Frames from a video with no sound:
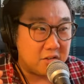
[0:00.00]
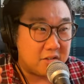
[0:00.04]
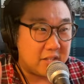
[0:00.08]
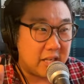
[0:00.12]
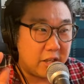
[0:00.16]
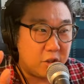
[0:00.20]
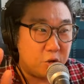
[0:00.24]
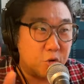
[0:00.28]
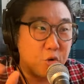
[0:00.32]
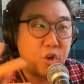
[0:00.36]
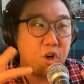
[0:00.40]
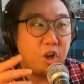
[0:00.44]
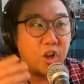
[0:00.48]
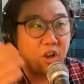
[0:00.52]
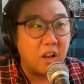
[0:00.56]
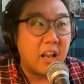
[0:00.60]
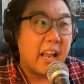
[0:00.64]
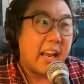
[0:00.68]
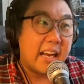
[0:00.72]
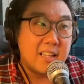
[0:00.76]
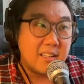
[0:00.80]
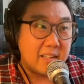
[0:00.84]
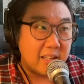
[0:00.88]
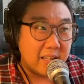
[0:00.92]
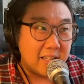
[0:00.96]
that you
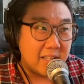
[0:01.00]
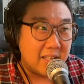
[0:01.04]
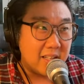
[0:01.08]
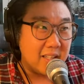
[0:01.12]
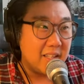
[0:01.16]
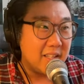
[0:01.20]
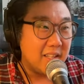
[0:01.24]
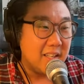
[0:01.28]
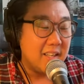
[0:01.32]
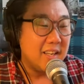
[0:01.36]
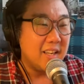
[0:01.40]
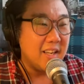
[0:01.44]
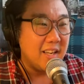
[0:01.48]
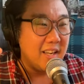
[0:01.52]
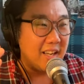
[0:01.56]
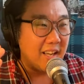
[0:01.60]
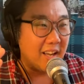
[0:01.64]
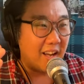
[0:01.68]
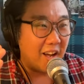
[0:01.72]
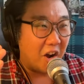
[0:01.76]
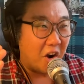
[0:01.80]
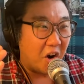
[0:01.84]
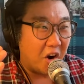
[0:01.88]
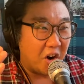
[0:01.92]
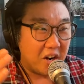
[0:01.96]
collected
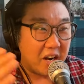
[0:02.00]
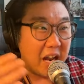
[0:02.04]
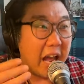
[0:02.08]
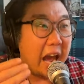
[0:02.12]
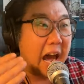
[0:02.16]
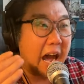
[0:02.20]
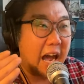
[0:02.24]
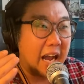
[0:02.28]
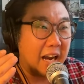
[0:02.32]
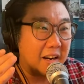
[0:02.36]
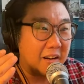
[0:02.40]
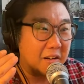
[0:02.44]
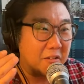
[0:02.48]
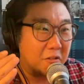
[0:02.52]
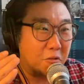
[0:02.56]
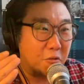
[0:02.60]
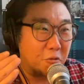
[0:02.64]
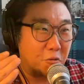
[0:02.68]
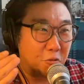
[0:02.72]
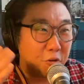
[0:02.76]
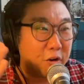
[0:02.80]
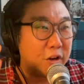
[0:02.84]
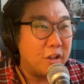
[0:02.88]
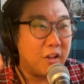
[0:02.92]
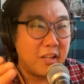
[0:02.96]
are not
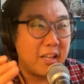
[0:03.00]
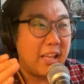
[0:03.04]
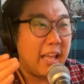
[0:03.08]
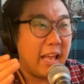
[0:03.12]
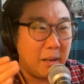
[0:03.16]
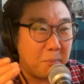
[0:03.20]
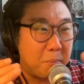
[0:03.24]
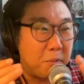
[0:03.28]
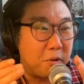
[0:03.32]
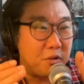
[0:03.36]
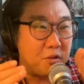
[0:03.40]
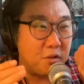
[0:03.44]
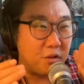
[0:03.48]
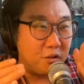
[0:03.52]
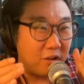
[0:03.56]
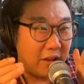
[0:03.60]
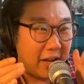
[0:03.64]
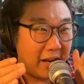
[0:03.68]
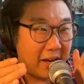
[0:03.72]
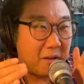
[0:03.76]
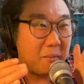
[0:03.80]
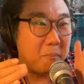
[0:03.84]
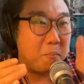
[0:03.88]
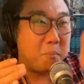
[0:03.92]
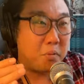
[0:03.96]
really able to
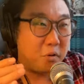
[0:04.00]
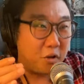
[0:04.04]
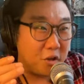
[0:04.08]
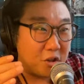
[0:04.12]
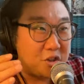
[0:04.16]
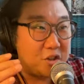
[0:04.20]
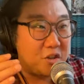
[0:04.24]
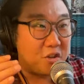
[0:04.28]
like push